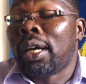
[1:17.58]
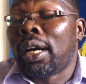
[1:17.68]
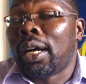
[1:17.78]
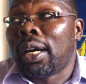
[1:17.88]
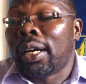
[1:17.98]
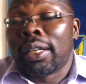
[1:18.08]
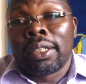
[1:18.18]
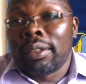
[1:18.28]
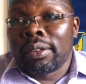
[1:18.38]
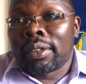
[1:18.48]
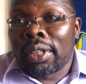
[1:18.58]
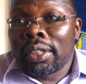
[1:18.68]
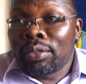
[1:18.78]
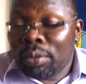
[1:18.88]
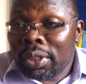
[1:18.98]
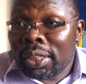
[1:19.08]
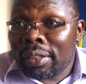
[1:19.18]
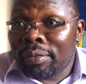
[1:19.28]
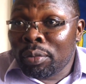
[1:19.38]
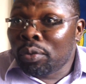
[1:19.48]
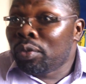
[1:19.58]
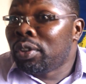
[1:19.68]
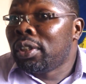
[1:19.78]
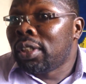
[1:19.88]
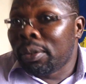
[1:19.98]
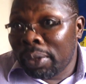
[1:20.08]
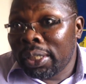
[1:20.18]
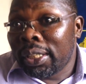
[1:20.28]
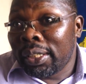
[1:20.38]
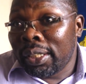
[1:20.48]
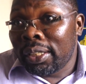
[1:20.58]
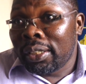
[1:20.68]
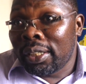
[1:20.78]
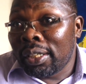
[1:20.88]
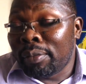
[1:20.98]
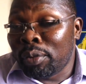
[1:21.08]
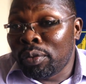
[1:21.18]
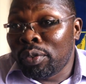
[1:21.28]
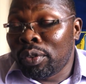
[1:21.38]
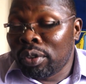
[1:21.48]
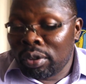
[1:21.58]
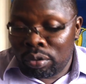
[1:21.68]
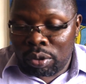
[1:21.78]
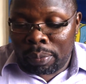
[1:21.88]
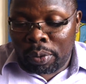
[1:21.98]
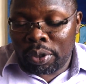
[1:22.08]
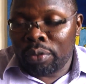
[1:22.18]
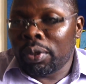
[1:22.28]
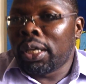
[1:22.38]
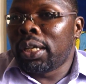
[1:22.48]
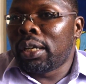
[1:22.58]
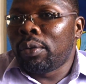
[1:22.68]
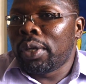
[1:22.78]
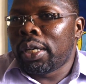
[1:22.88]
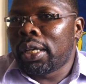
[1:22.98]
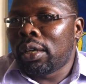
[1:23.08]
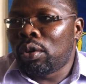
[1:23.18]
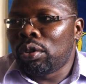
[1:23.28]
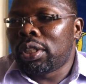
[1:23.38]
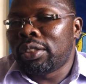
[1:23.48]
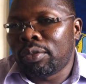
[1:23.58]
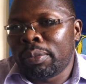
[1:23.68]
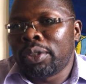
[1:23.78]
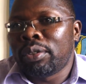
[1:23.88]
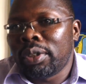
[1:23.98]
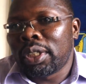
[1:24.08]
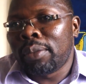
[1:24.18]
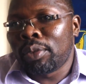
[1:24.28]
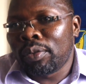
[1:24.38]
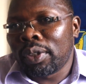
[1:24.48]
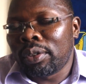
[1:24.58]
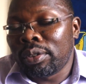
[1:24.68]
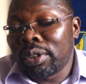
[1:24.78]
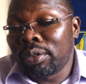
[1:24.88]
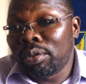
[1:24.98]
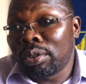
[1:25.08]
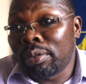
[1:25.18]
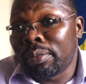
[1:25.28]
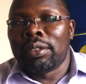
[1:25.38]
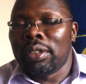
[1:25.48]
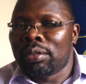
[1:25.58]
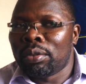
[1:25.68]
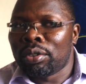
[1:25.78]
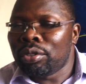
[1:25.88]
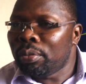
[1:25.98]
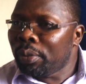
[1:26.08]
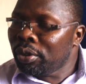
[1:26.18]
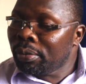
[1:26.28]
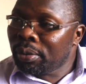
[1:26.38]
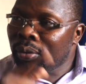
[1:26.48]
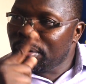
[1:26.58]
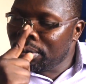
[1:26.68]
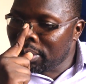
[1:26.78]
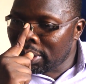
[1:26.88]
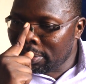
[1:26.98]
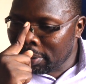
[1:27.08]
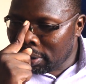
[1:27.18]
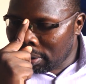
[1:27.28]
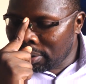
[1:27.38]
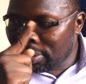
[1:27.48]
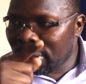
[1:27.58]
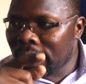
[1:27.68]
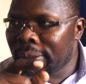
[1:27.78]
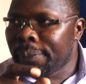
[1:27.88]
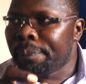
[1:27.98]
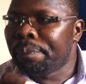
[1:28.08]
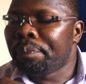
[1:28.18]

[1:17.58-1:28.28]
uh, things wouldn't have moved the way they, they have moved to the point where now we had a whole transformation in terms of the constitution. It was also possible to do this because um,